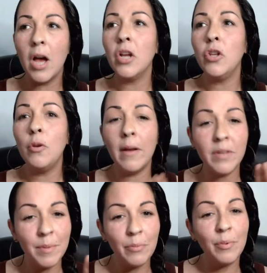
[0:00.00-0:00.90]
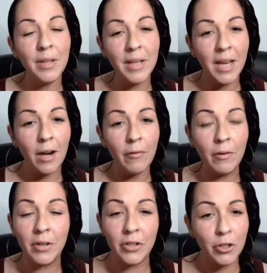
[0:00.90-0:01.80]
you have to be really
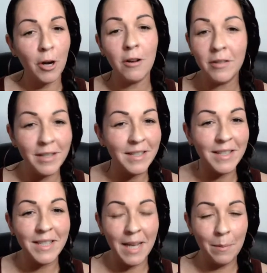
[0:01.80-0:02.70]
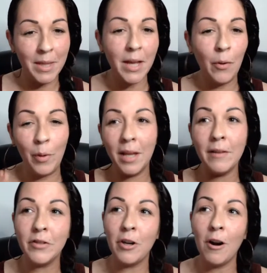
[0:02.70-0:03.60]
careful, because charcoal does the same thing. We
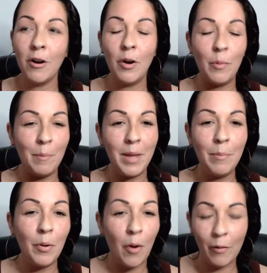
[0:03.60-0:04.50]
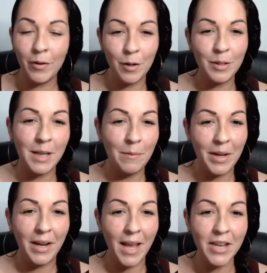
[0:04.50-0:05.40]
give charcoal when people overdose on
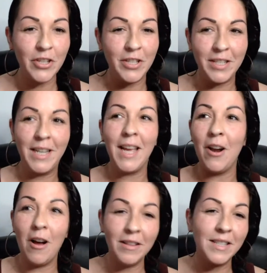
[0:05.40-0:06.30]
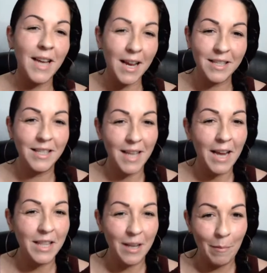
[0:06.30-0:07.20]
medications to get all the toxins
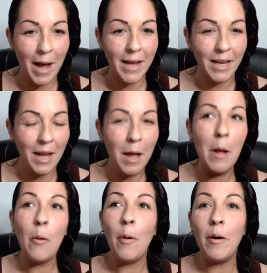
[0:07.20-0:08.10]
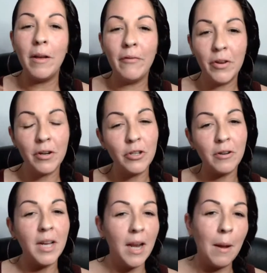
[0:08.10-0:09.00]
out of their body. Well, if you're
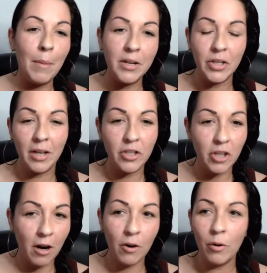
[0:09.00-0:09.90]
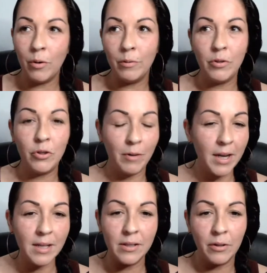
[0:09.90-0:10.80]
drinking a bunch of charcoal
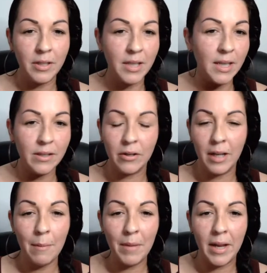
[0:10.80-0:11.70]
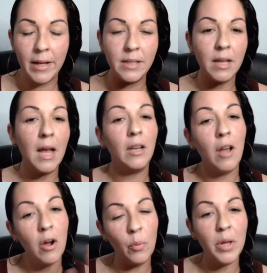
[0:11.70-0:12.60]
drinks or teas or lemonades
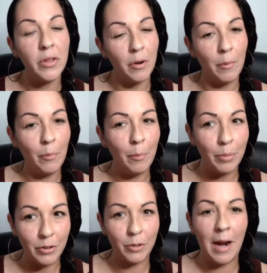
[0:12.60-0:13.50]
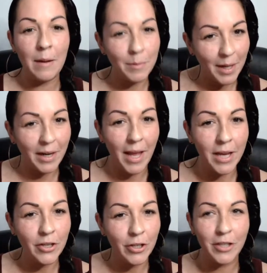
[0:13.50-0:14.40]
along with your prescribed
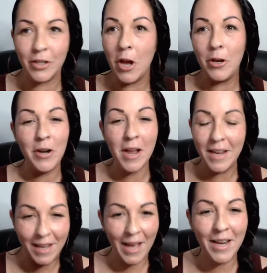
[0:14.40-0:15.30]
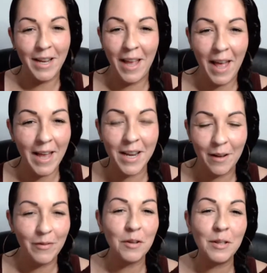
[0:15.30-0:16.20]
medications, you're not getting any
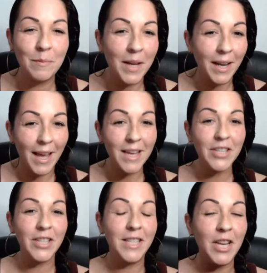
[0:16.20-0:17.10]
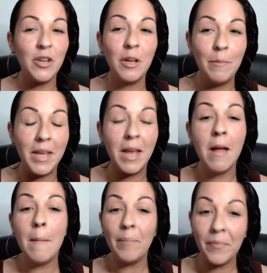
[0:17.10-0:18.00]
of those medications, and you could be
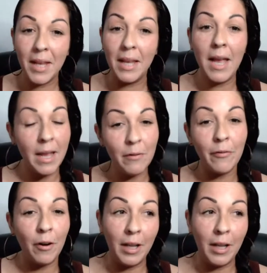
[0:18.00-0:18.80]
in for